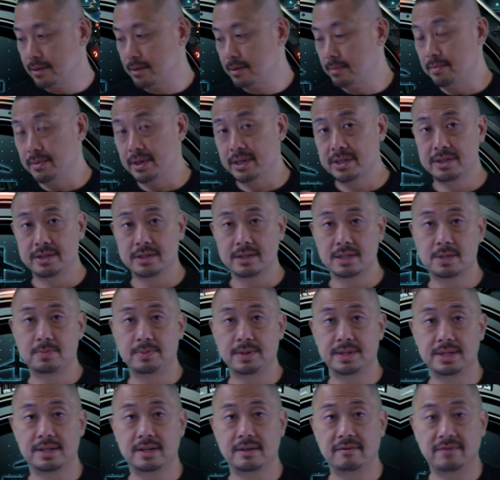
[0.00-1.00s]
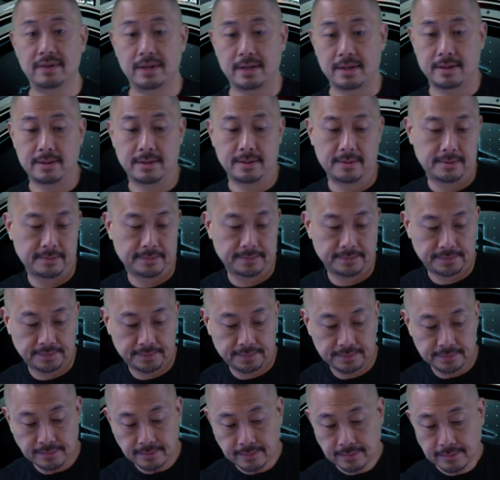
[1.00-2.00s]
Mission specific.
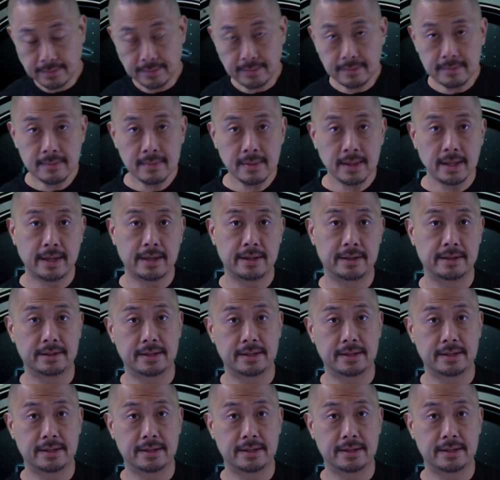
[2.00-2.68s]
In